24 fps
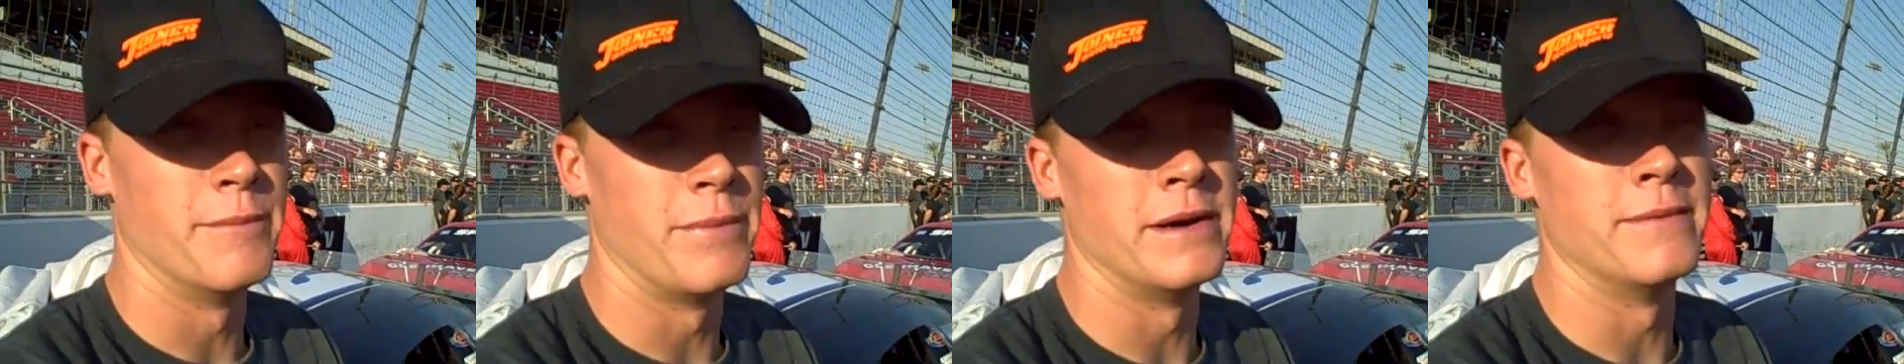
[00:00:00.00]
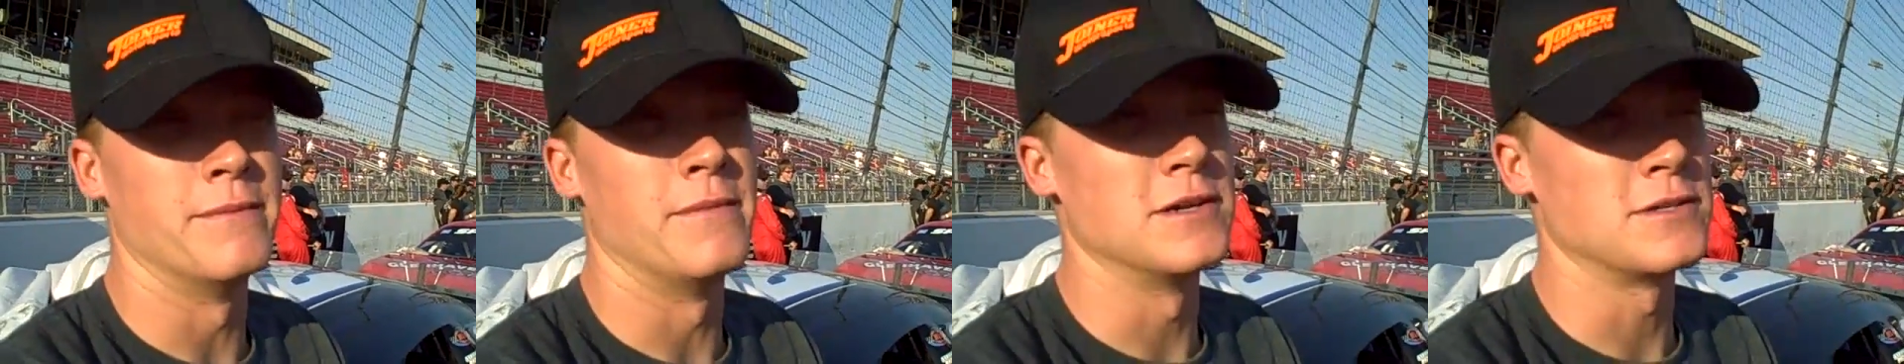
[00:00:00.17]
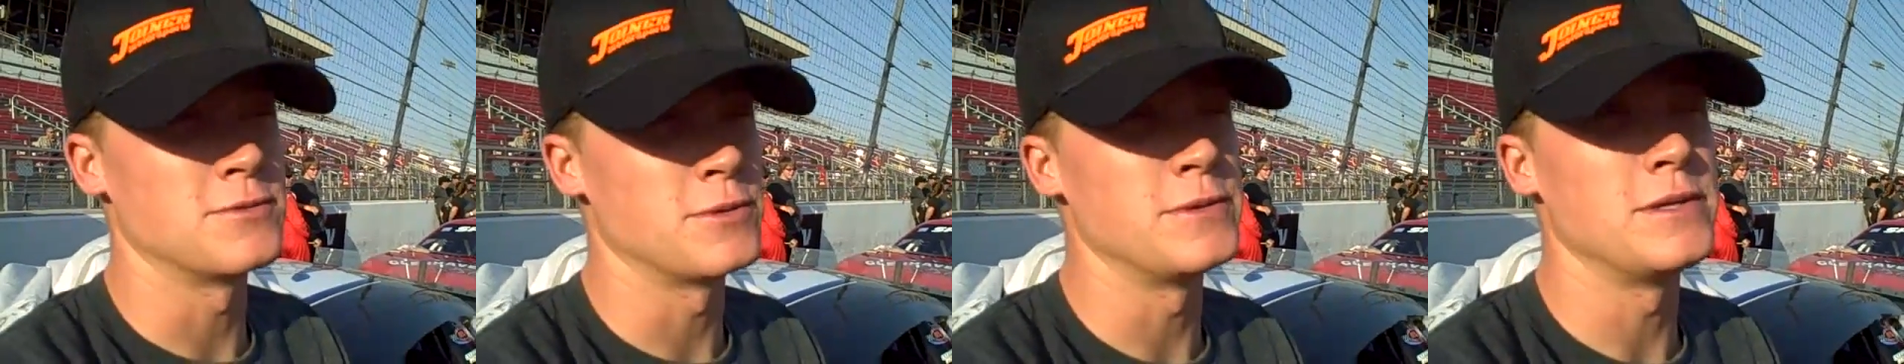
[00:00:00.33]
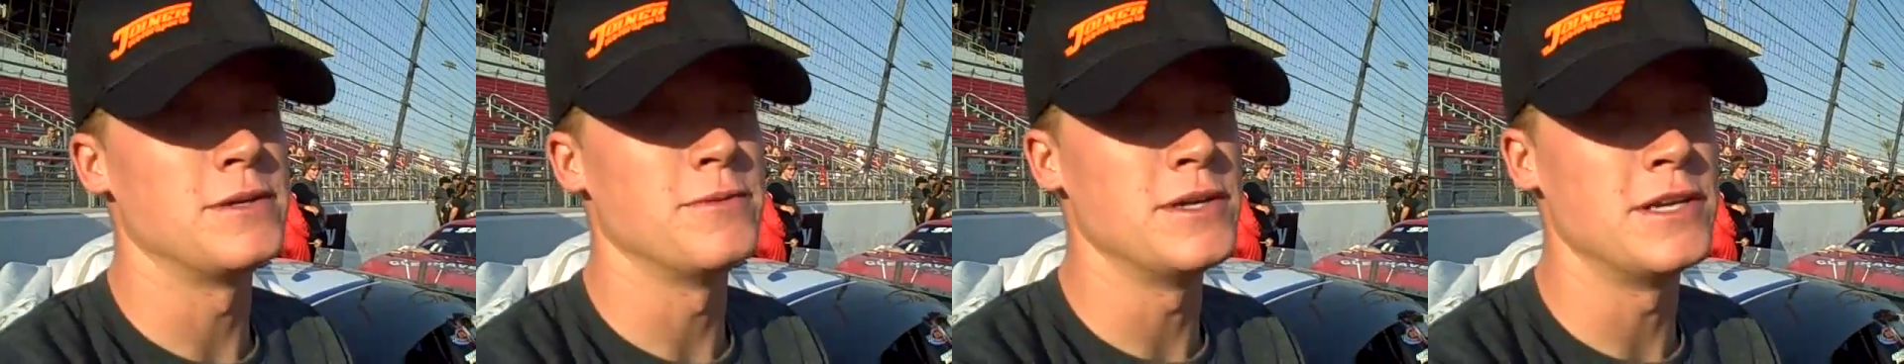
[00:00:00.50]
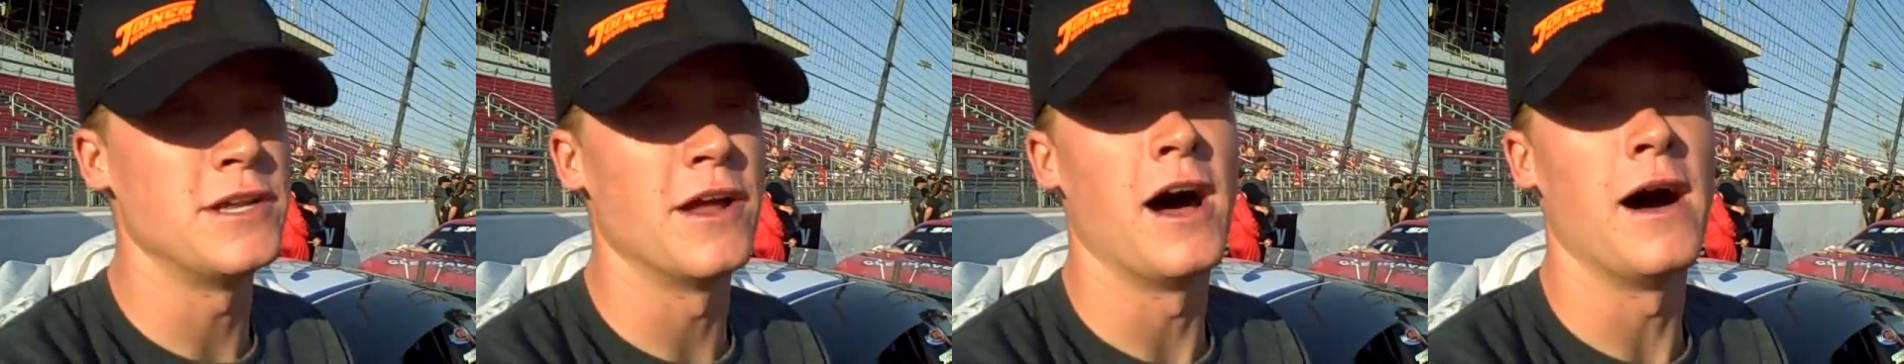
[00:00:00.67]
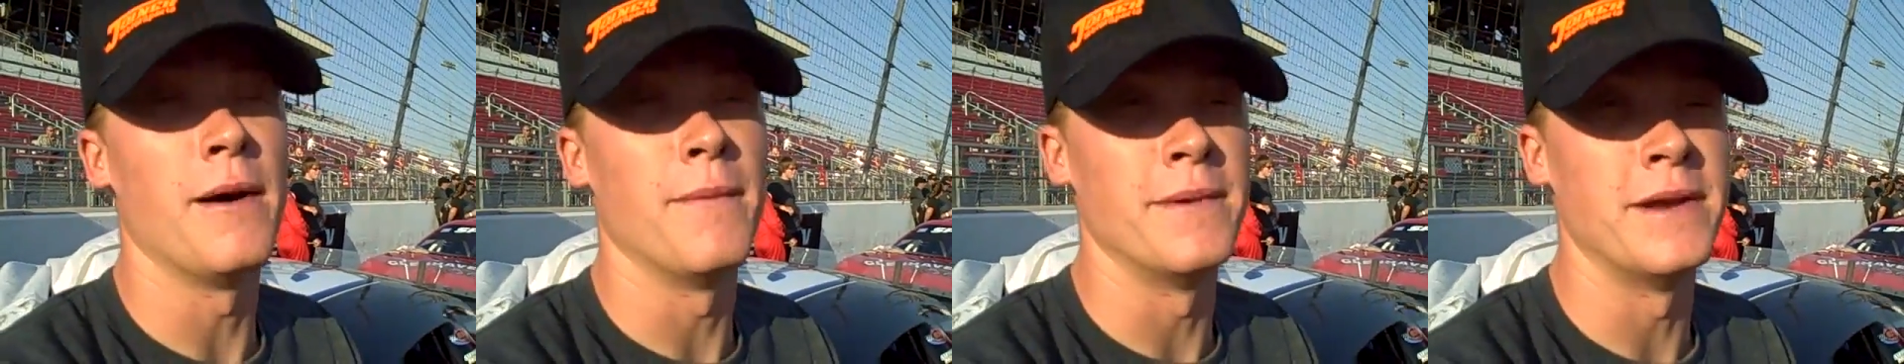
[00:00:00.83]
And pretty much we, we
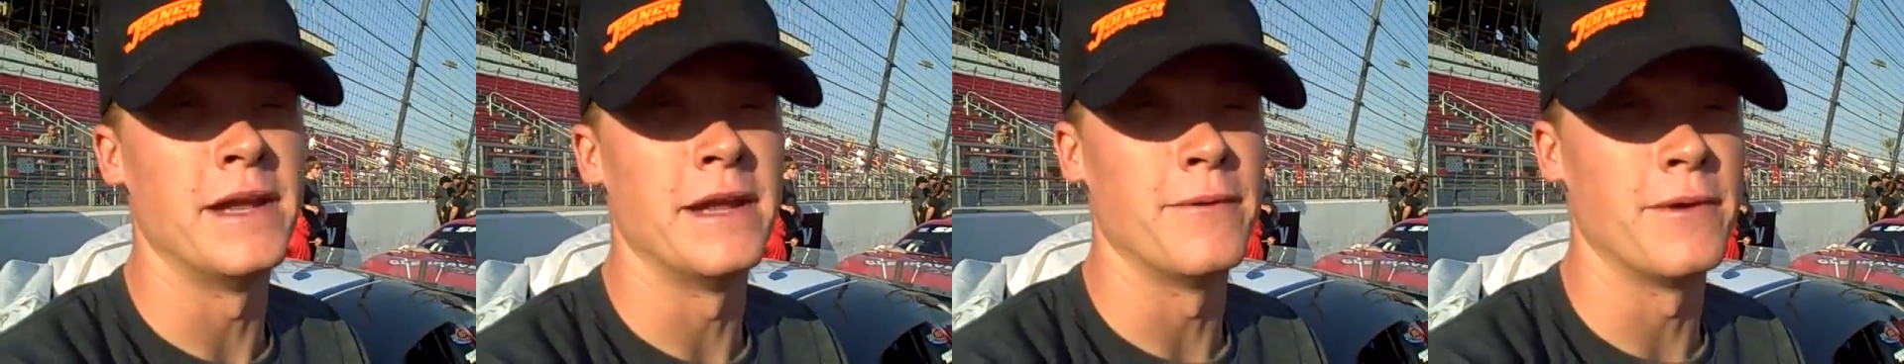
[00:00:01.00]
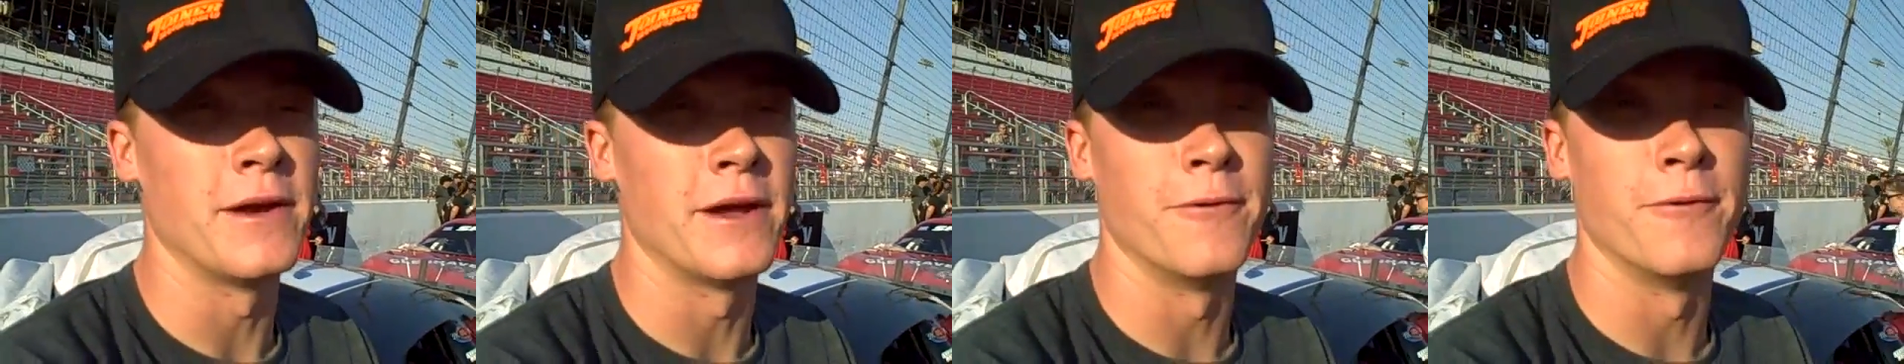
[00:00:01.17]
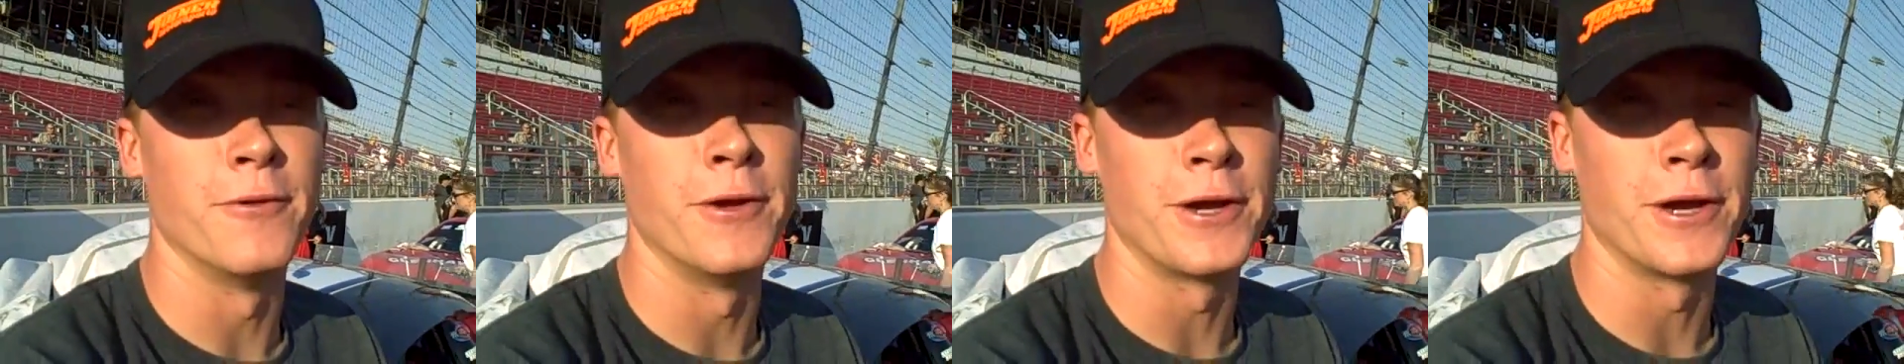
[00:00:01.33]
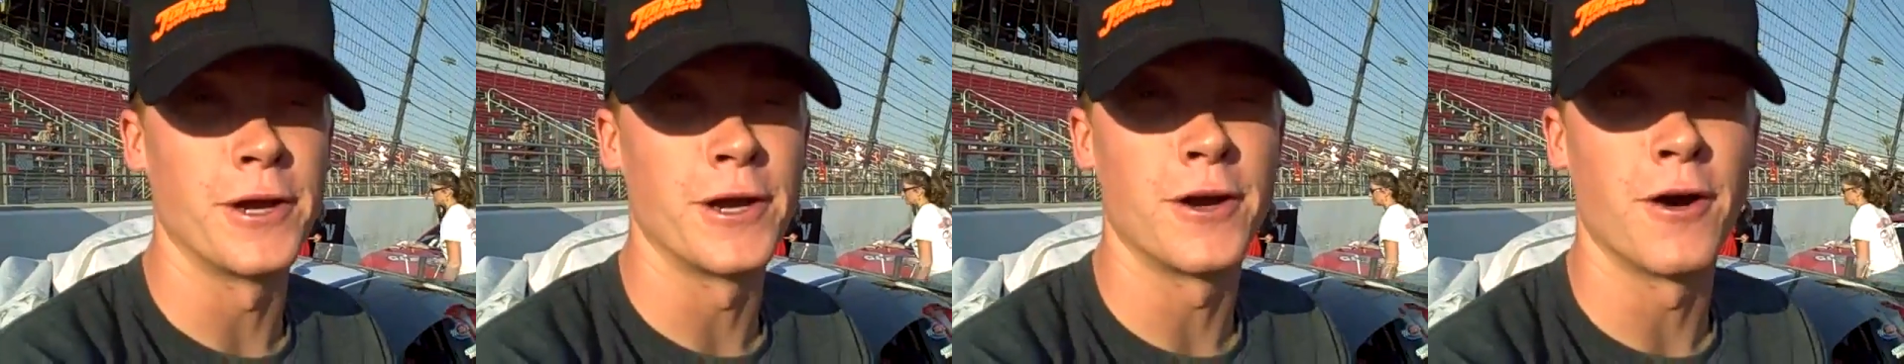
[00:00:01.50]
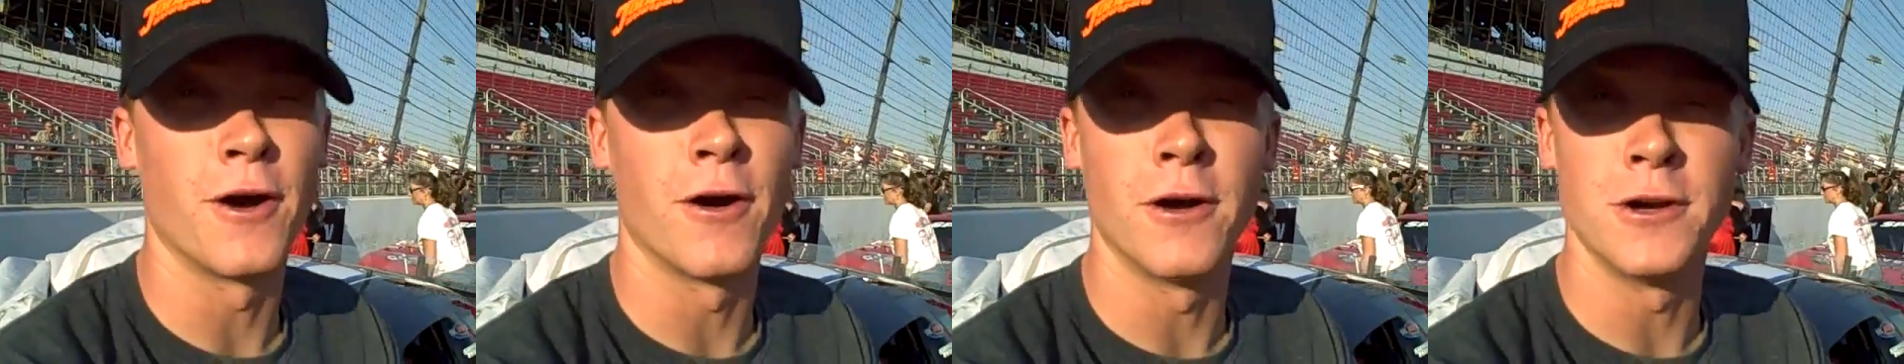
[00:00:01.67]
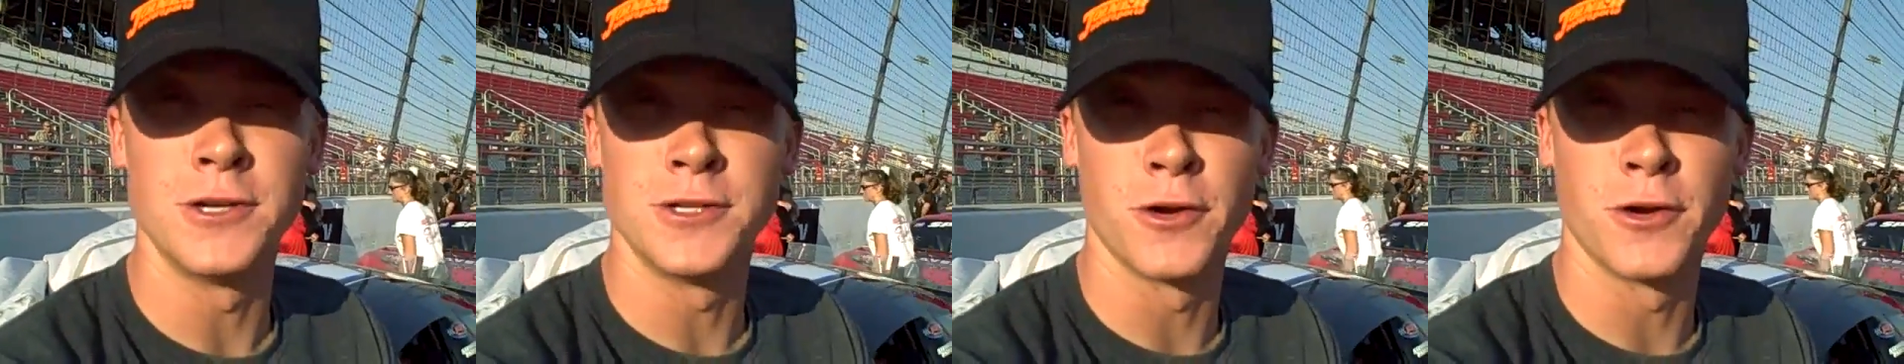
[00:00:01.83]
dominated. We had a really good car.